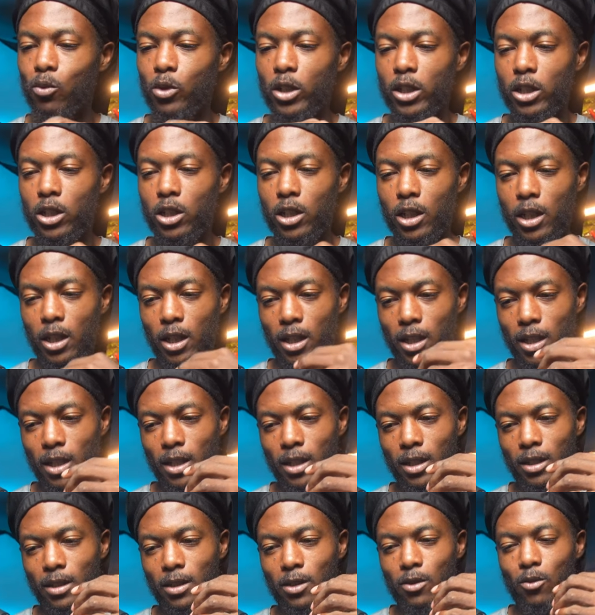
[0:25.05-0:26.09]
which
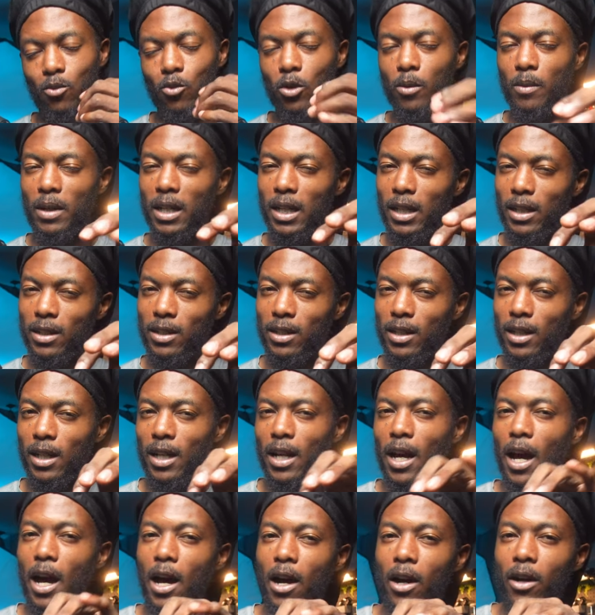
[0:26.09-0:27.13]
is
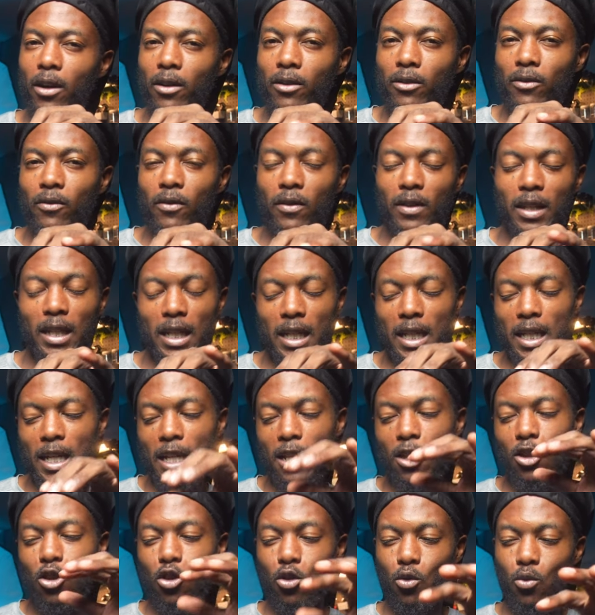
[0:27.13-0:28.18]
reminiscent of the
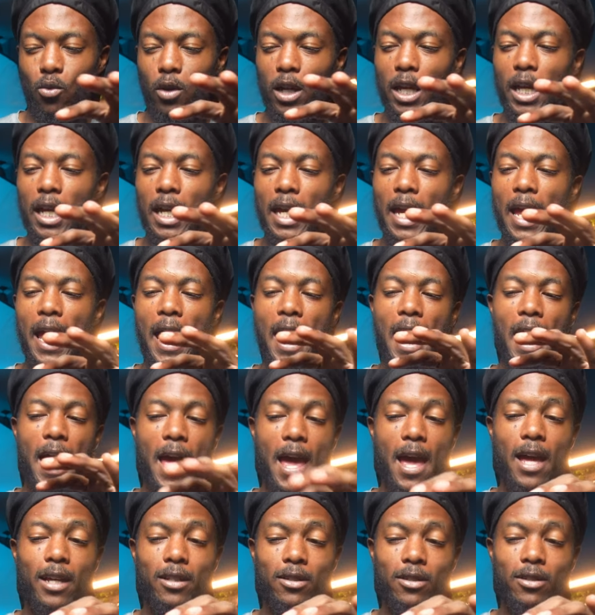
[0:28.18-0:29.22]

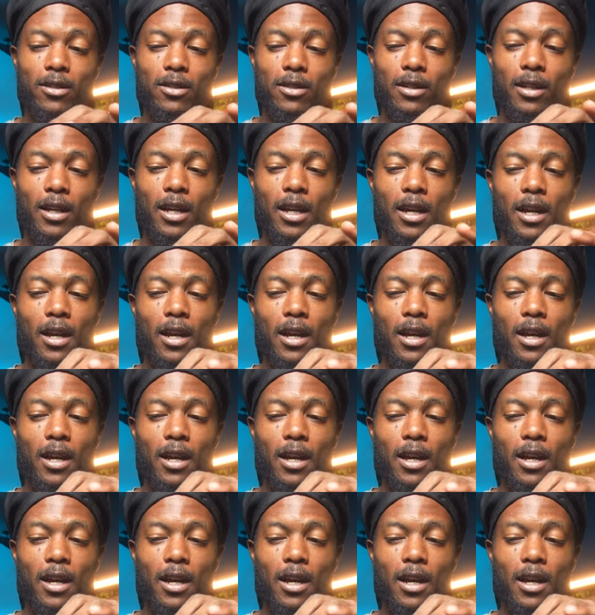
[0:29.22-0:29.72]
3S.